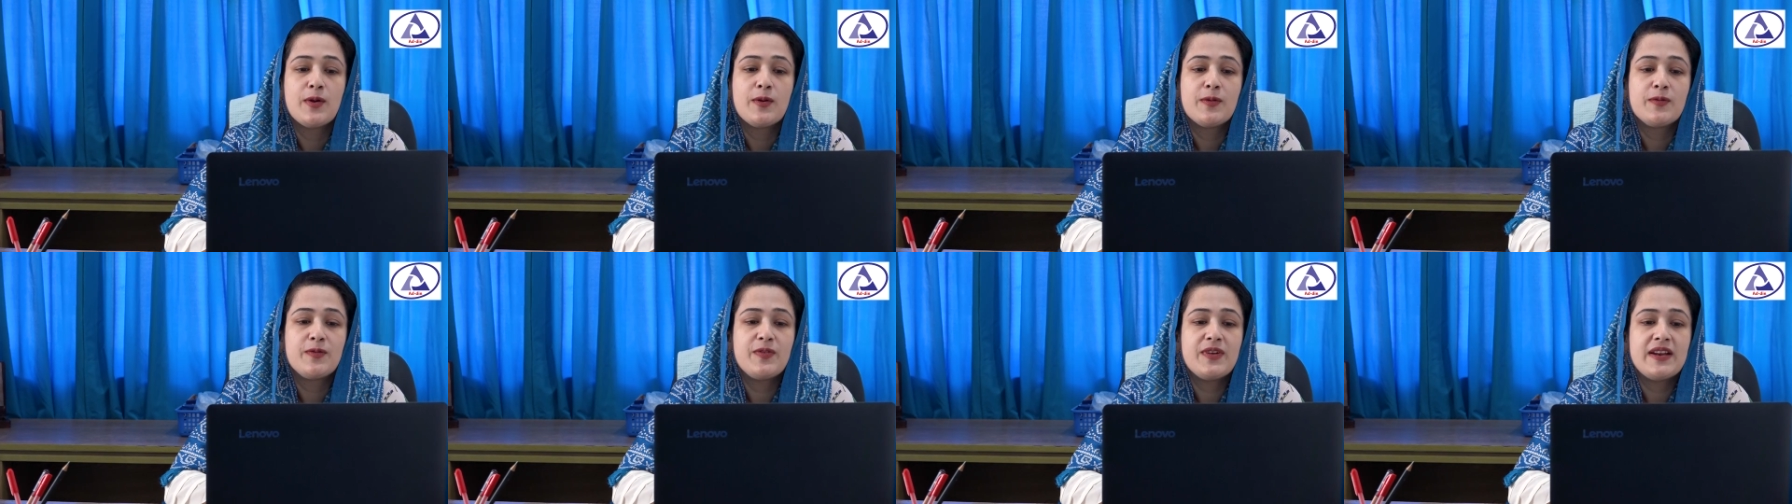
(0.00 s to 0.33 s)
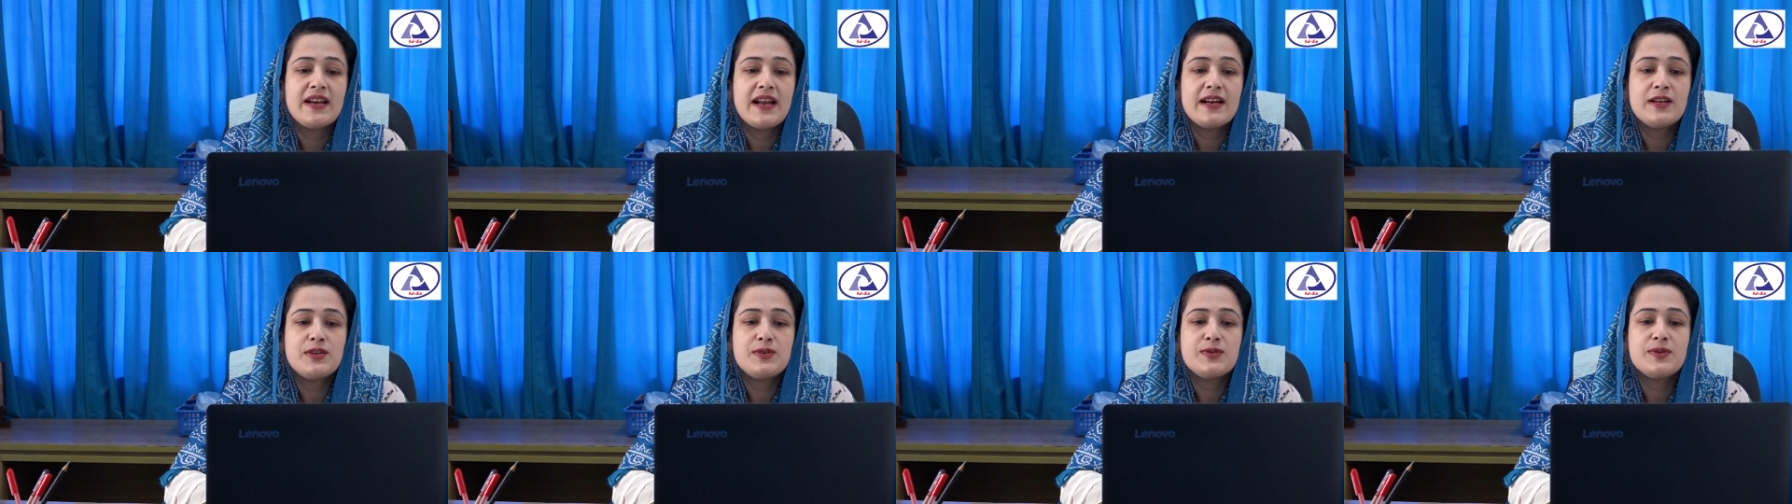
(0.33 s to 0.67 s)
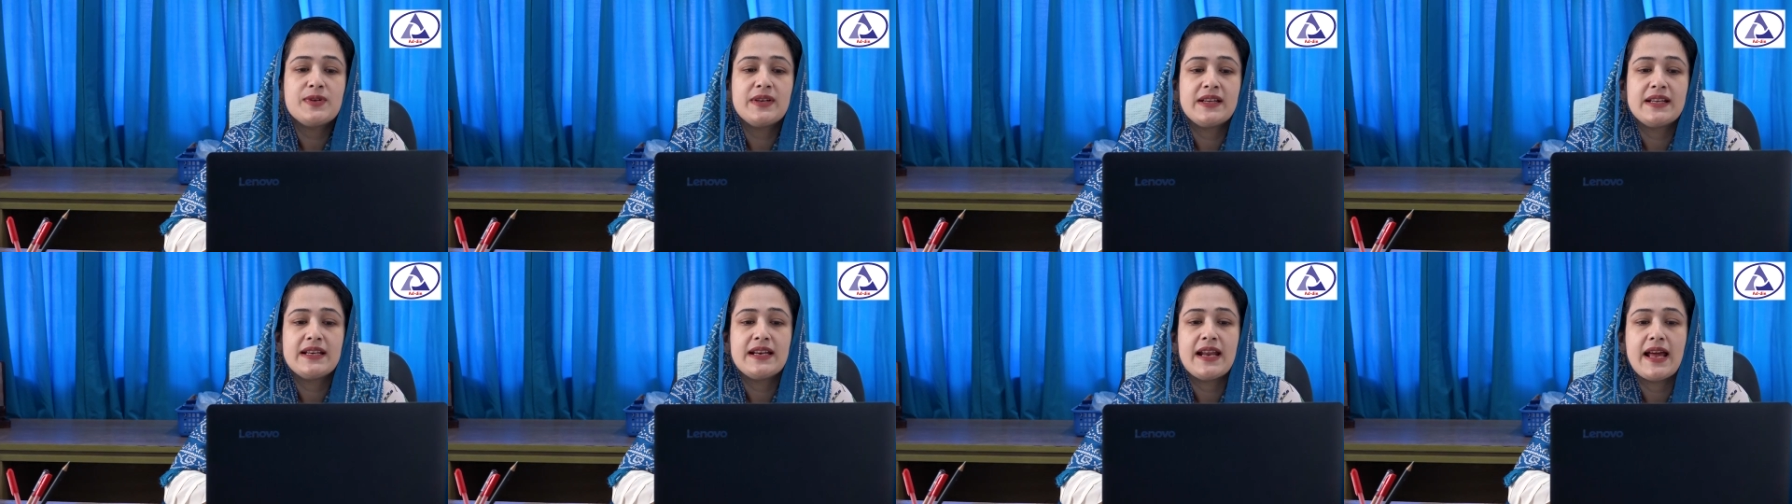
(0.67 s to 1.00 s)

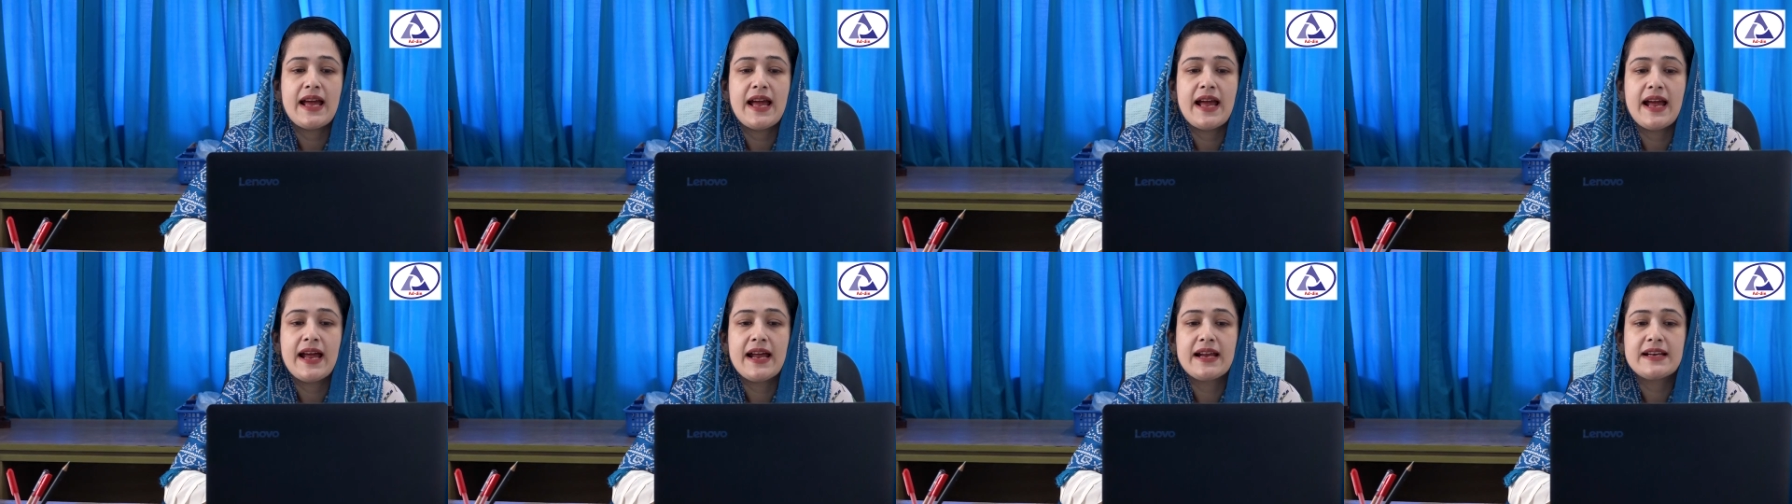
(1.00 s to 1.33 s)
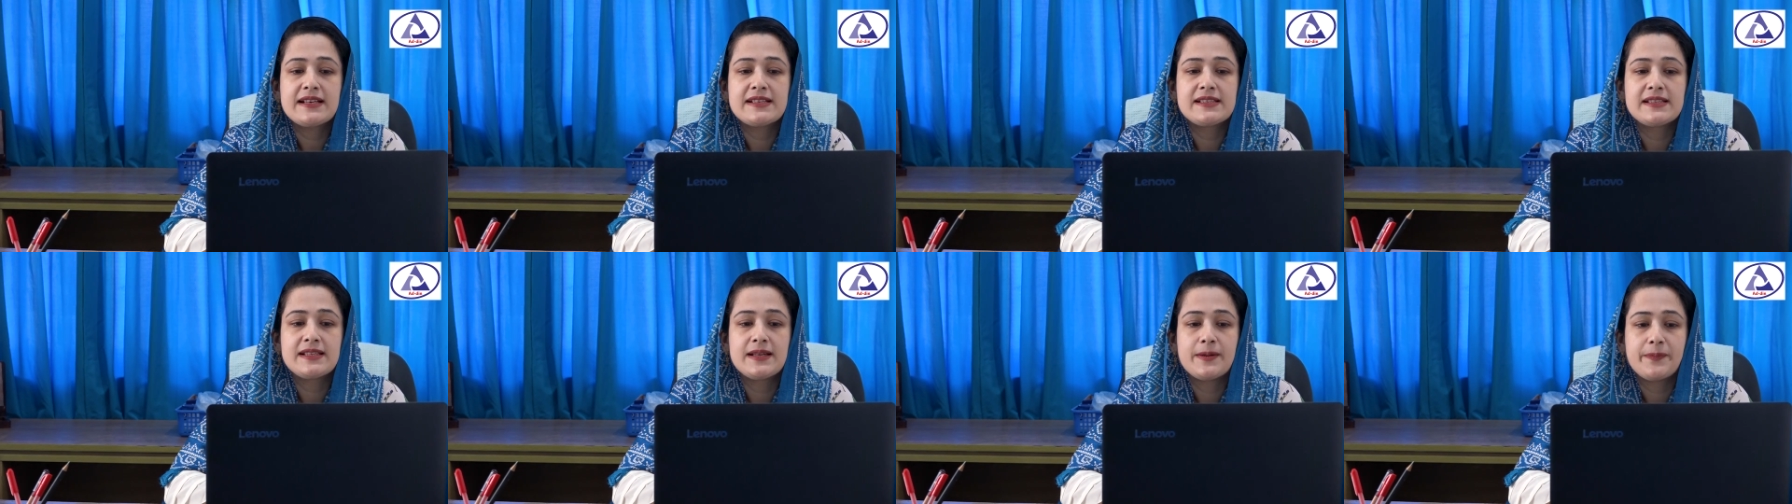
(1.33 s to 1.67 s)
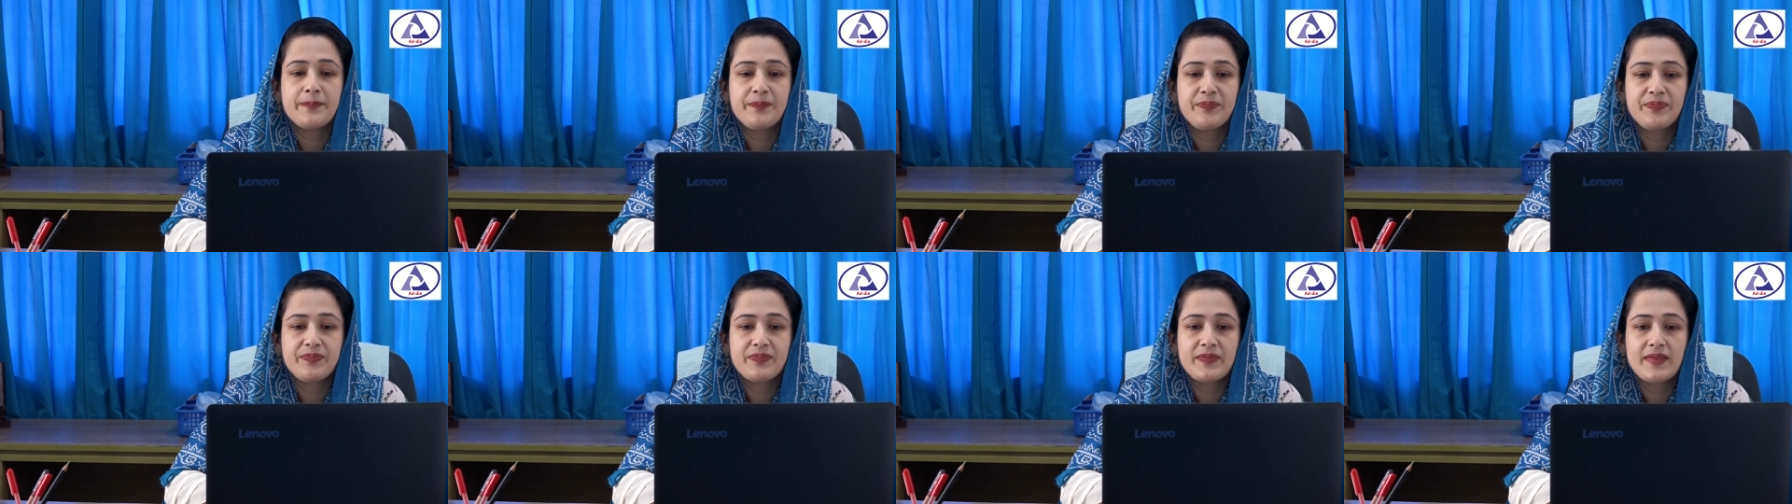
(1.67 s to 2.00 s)
Phenytoin acts
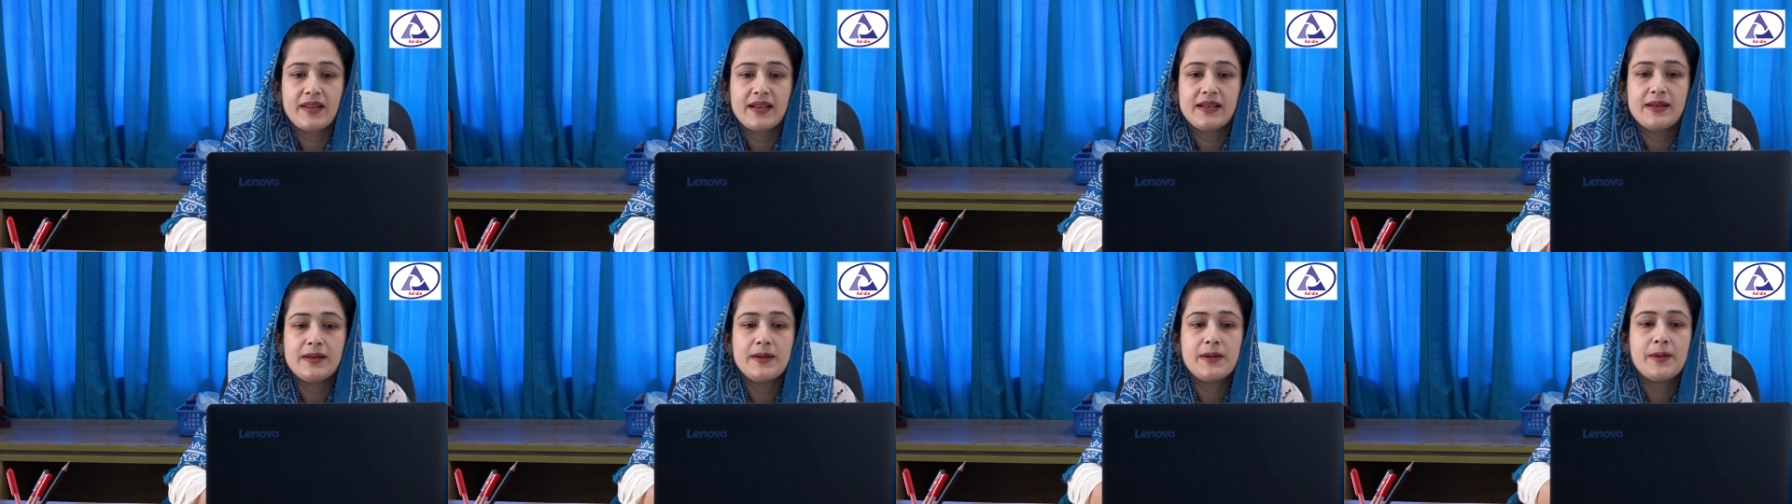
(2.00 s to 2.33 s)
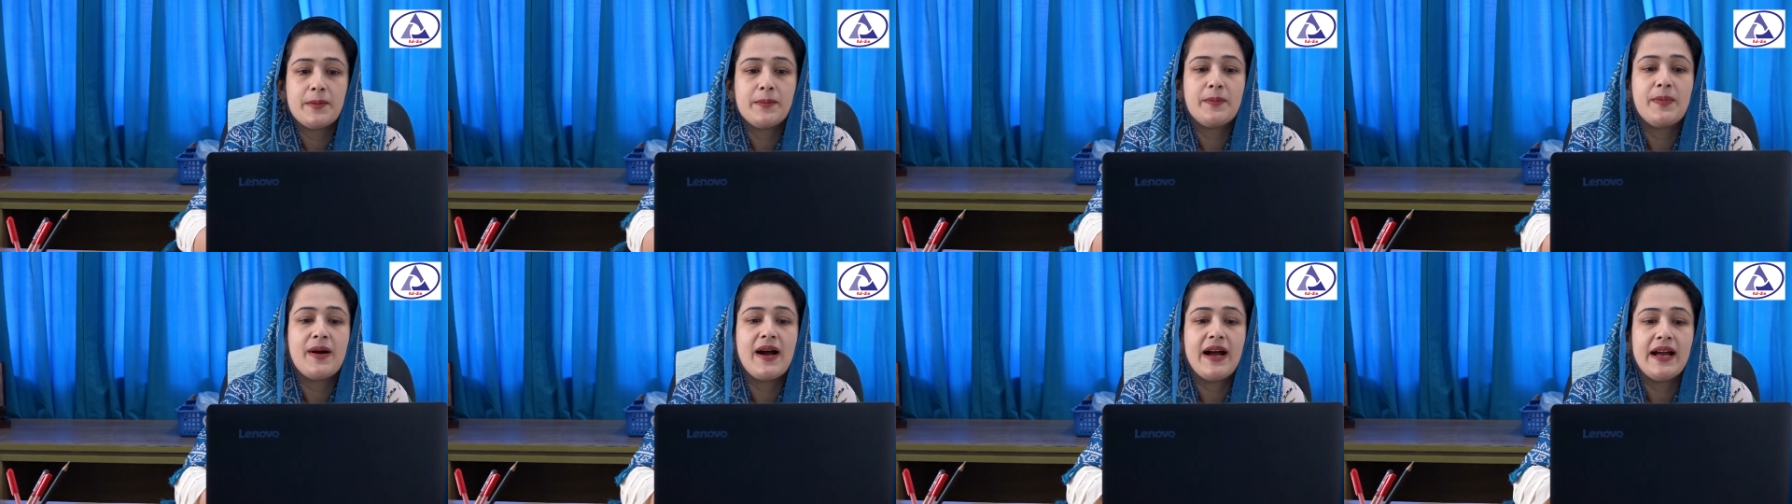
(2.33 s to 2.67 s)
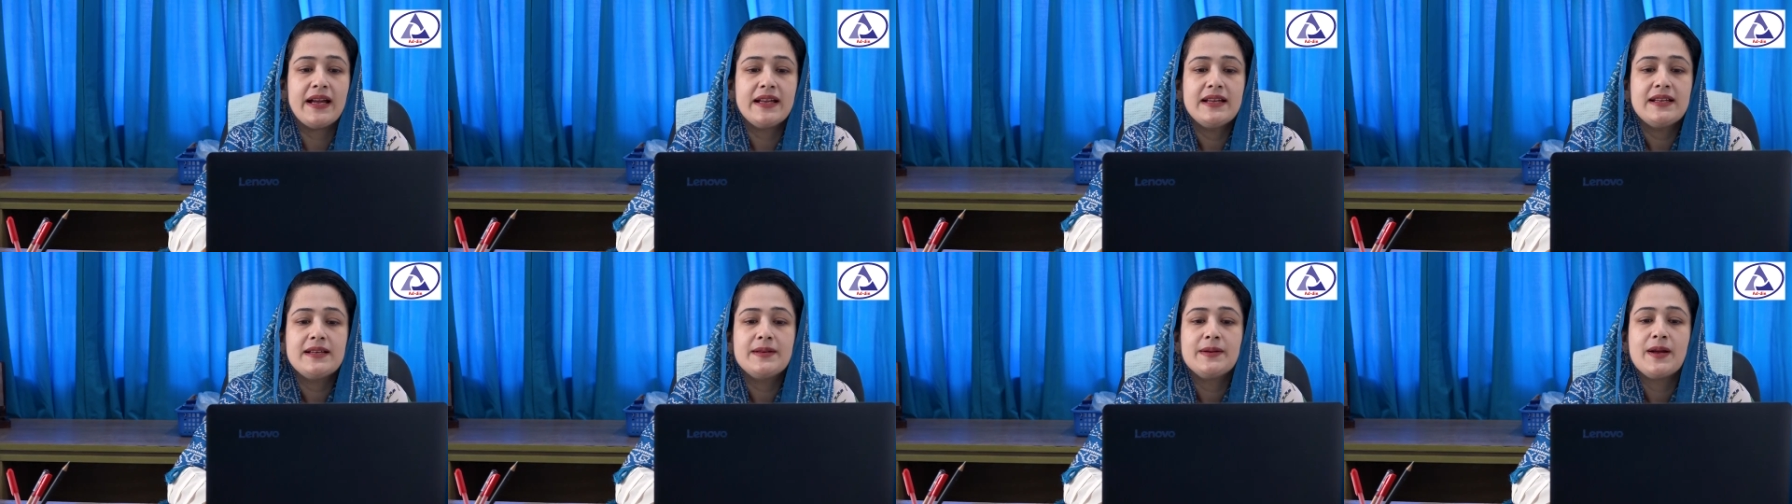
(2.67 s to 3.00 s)

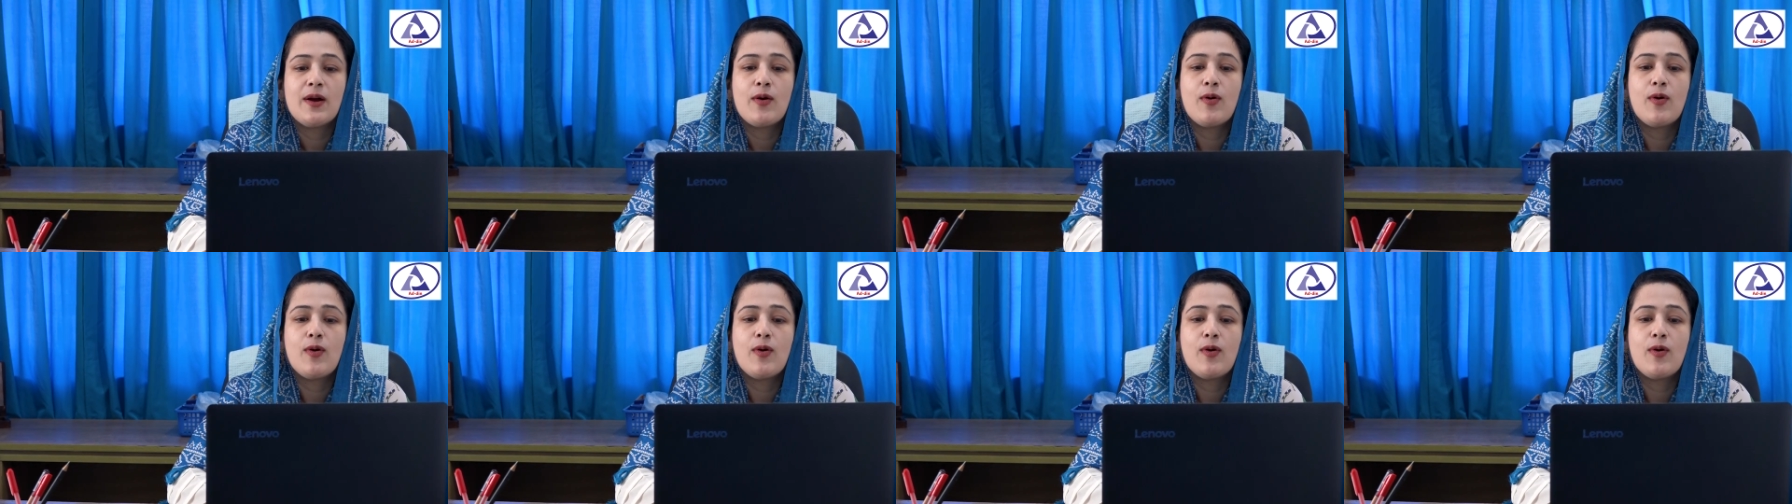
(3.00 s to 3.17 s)
by